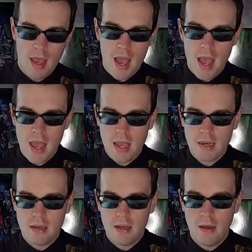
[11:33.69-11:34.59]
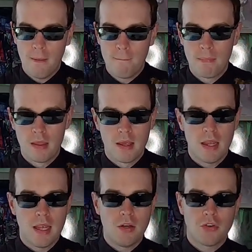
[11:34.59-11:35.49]
And
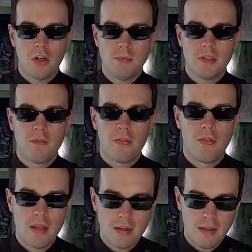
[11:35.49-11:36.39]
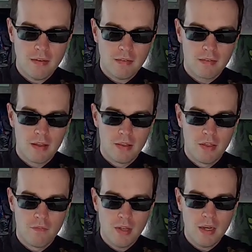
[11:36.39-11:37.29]
in terms of thickness, the
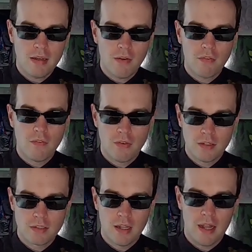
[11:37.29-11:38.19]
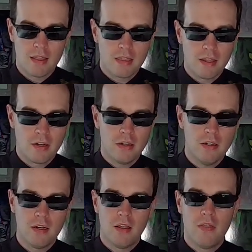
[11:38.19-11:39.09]
Vita definitely feels a lot thinner
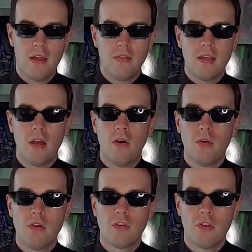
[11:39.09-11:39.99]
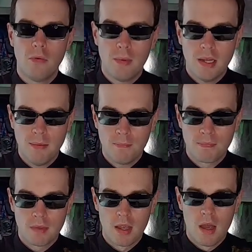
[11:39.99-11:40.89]
than the Odin 2 Mini.
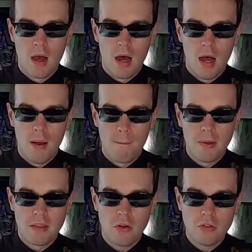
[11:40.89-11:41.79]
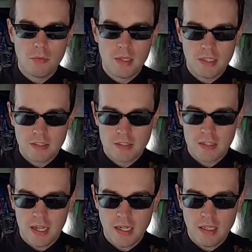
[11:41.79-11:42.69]
But the Odin 2 Mini is
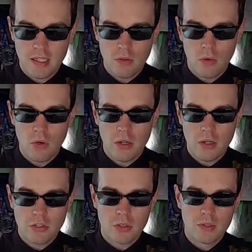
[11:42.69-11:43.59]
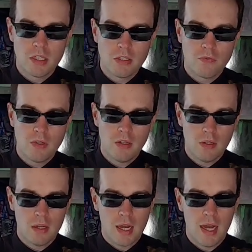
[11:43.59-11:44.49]
slightly longer, so it does feel
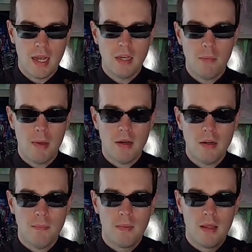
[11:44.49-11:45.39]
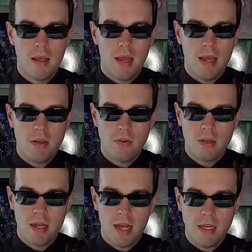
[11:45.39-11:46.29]
kind of better. And you can
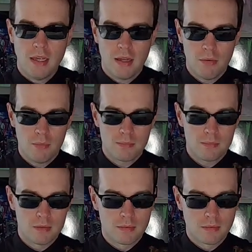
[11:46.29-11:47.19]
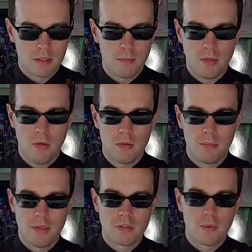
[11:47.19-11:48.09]
kind of get, let me hold
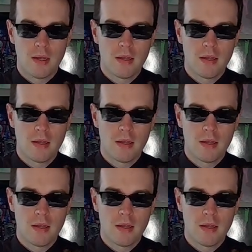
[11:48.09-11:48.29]
them this way.